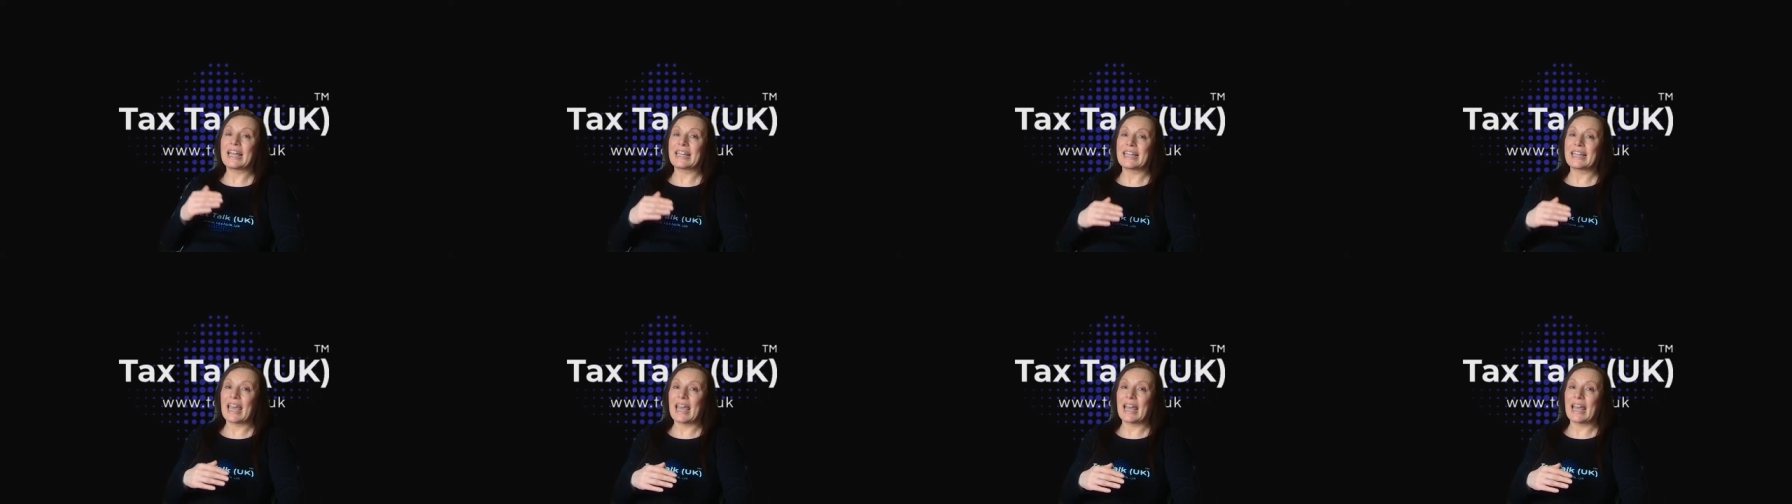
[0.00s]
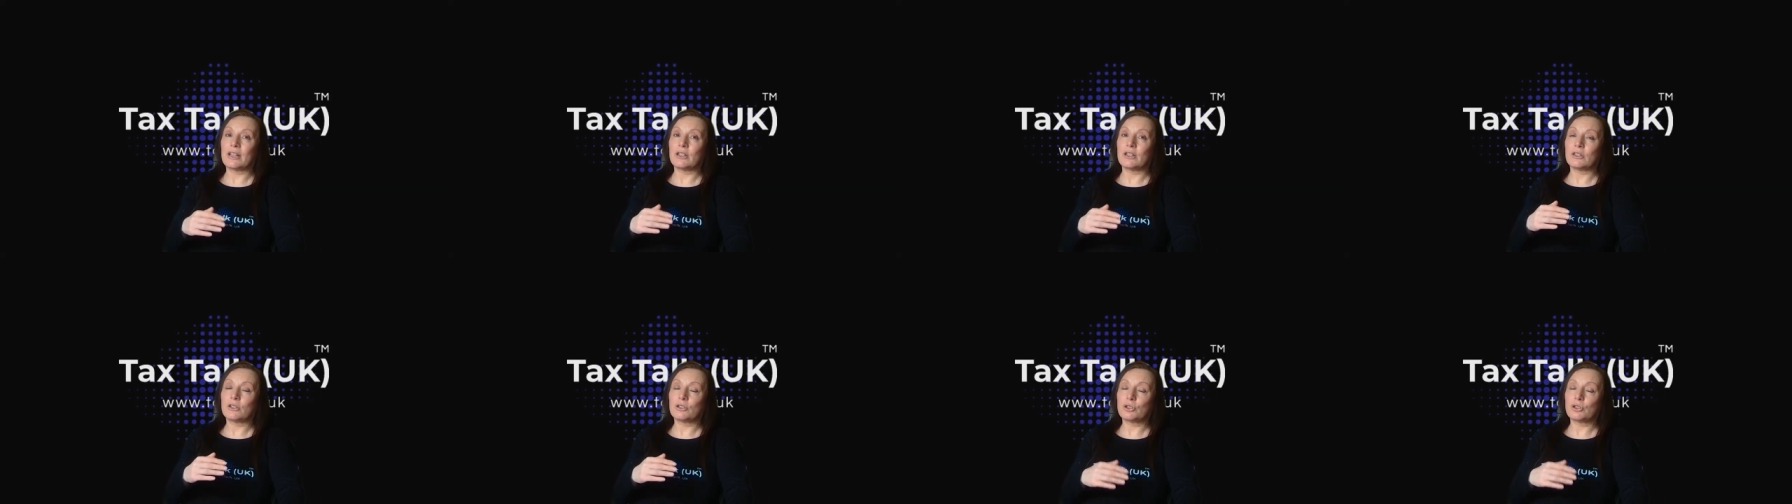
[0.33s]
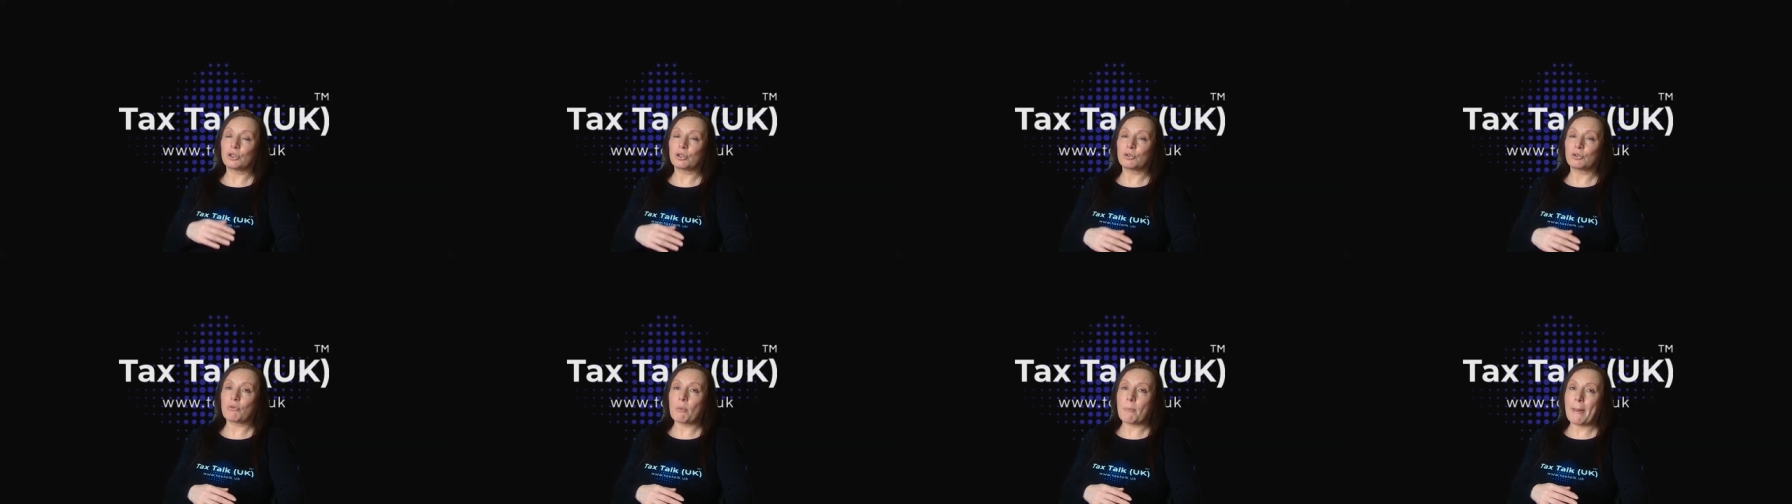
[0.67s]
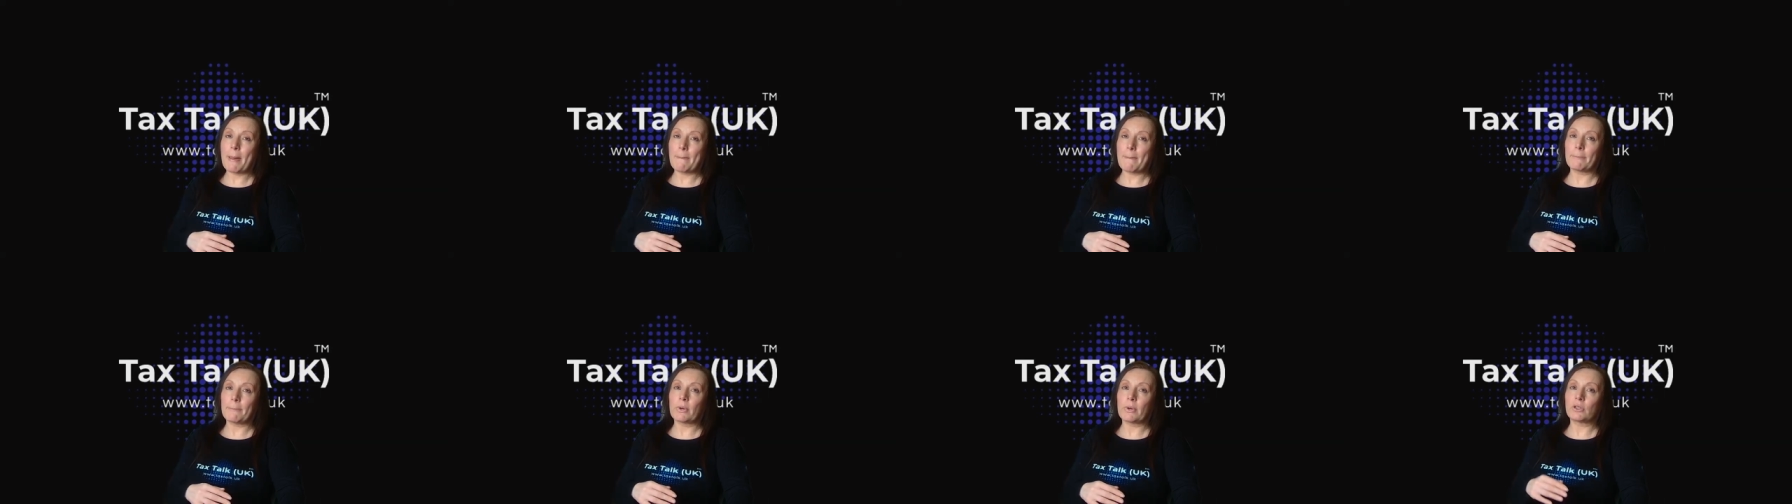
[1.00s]
again, just
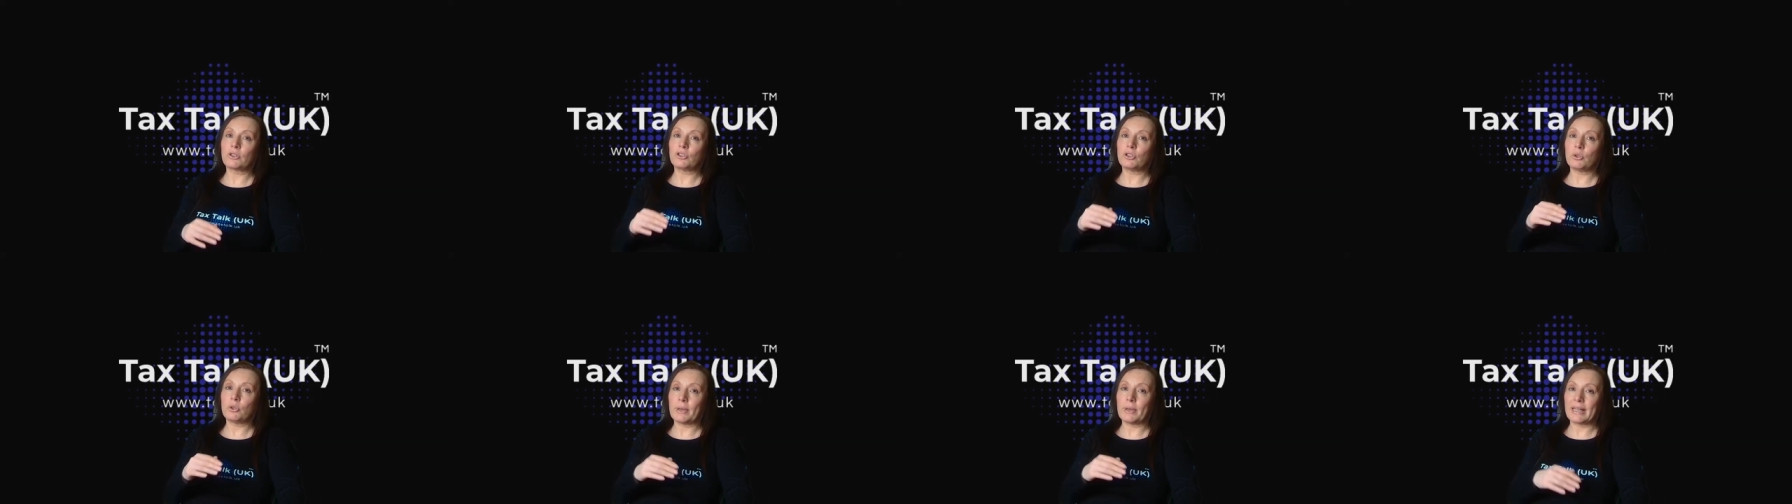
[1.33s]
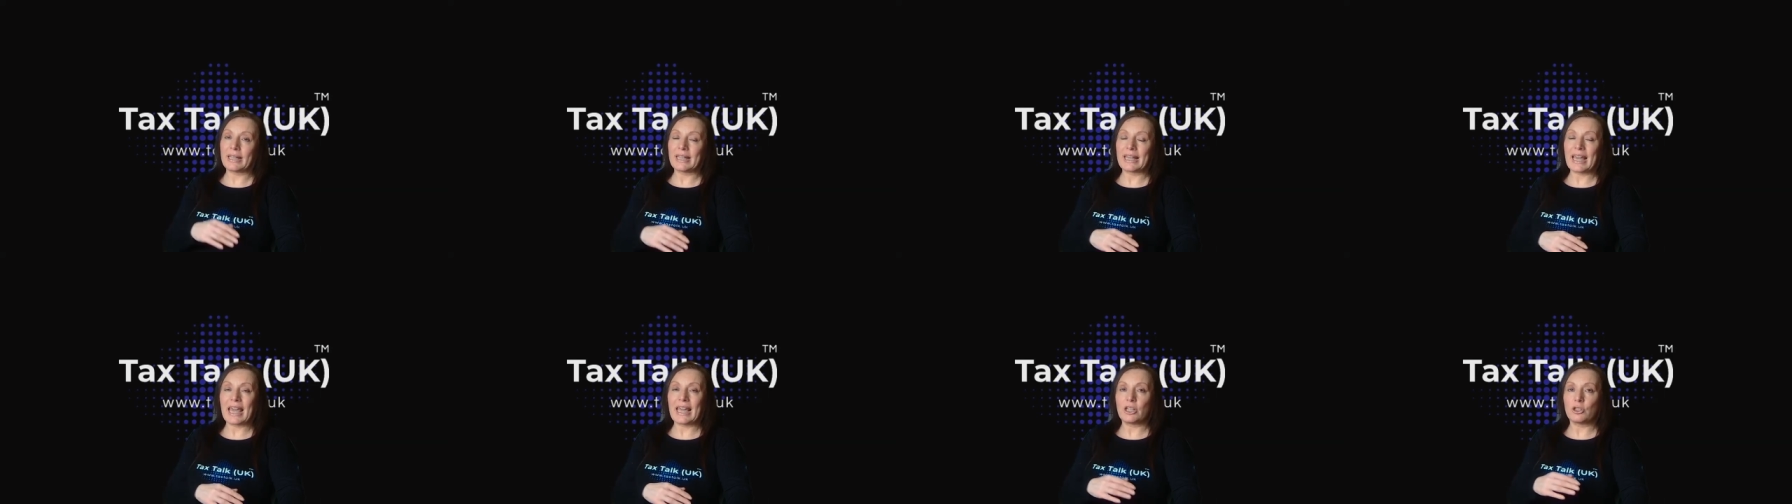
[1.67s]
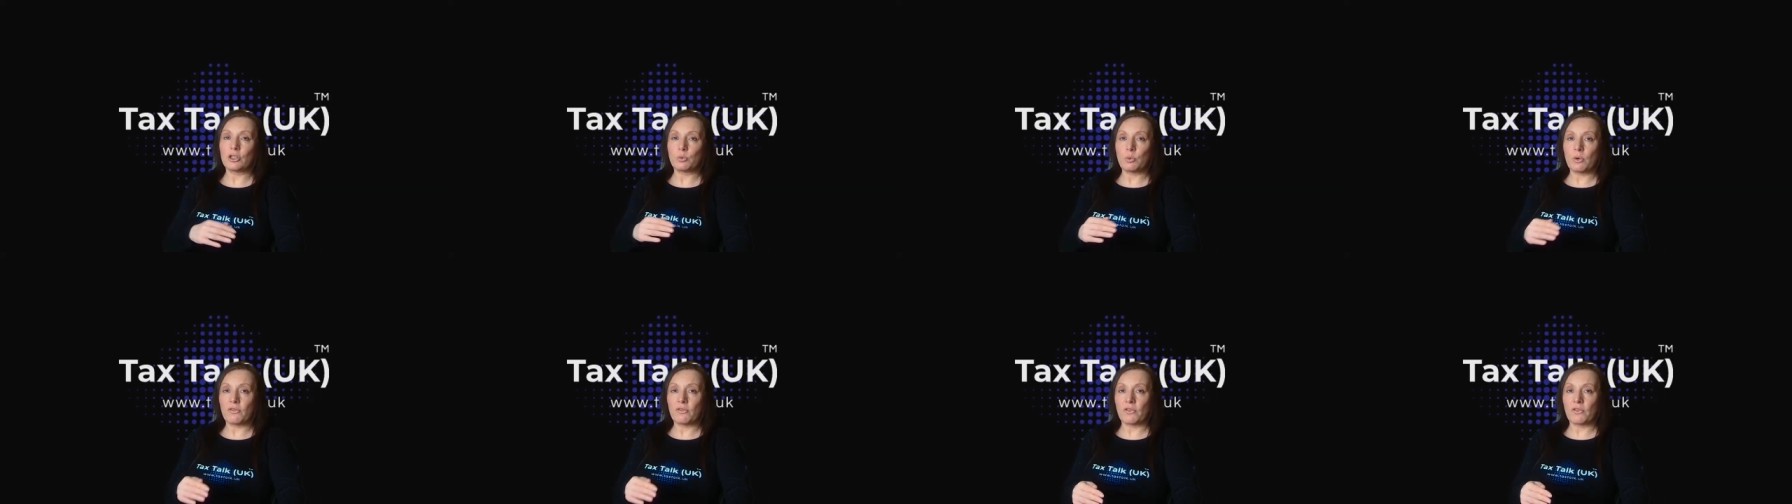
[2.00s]
remember to engage